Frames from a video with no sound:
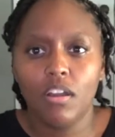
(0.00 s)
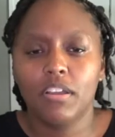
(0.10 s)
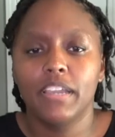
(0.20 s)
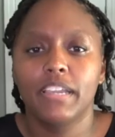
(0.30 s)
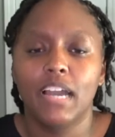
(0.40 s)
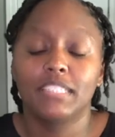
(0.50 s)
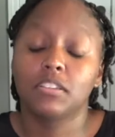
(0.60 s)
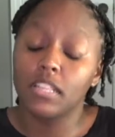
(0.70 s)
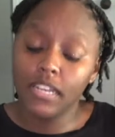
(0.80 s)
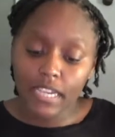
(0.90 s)
Okay, guys,
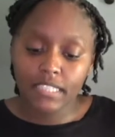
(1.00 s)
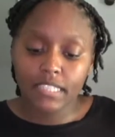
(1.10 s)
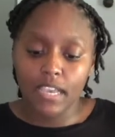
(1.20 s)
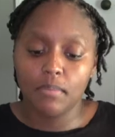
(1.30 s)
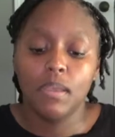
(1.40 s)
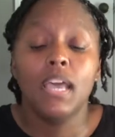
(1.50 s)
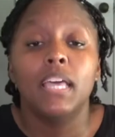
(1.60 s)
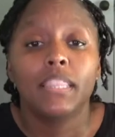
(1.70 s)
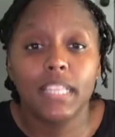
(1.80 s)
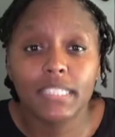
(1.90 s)
so the next step,
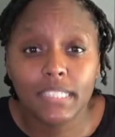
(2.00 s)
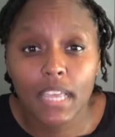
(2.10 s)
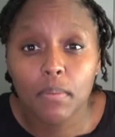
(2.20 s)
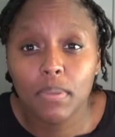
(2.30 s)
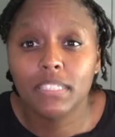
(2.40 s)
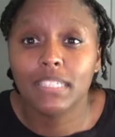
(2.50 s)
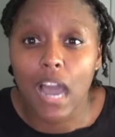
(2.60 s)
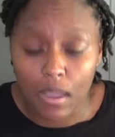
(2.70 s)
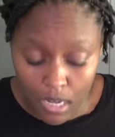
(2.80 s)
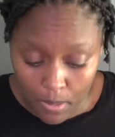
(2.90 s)
this step is
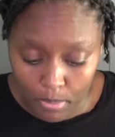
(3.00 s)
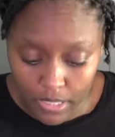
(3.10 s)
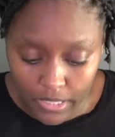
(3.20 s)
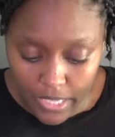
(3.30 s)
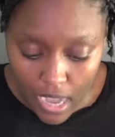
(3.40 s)
completely